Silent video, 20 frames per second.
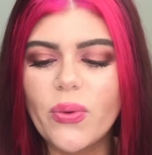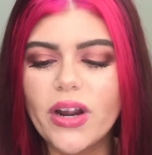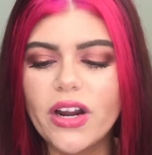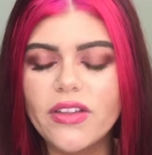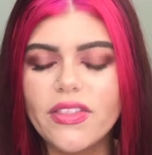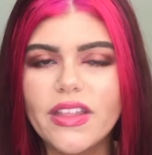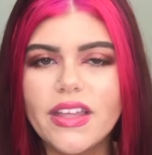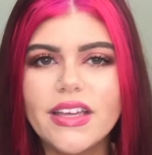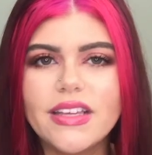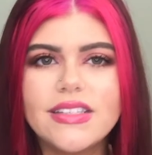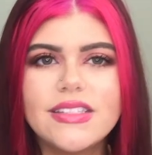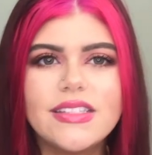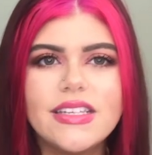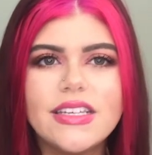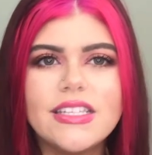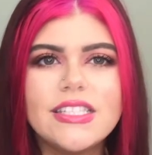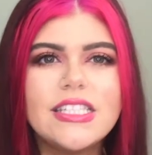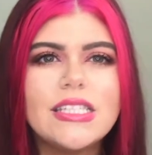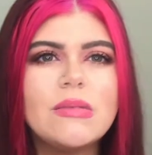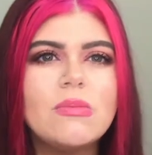wear this.
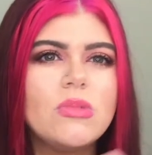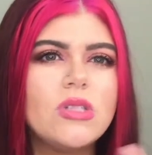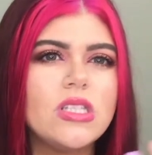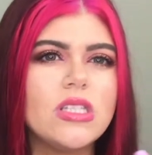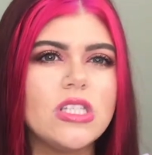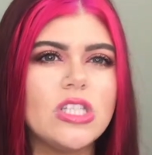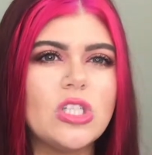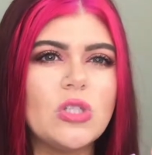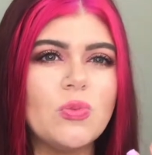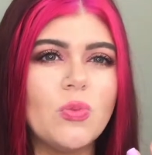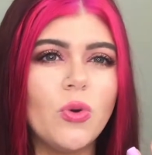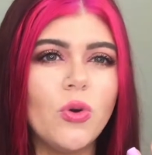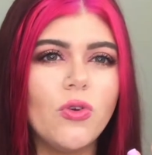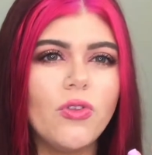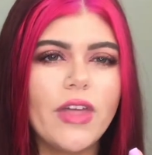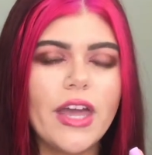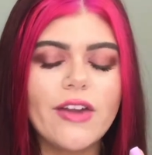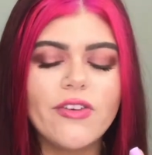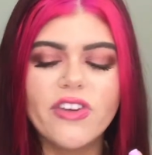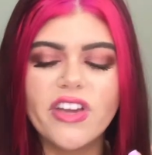It seems to smooth
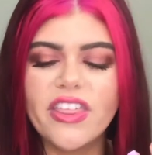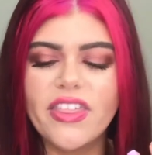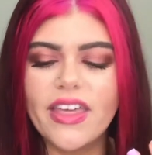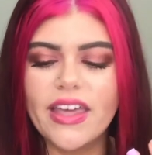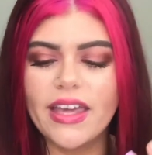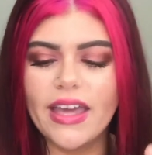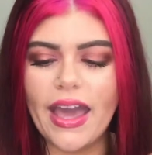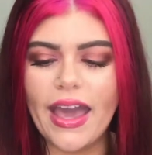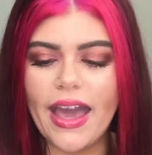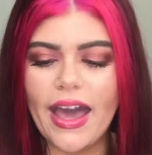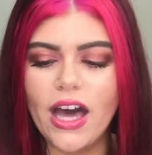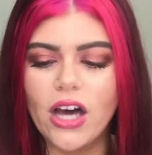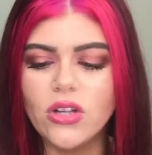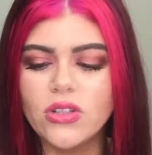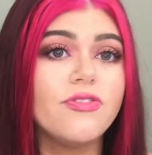everything out.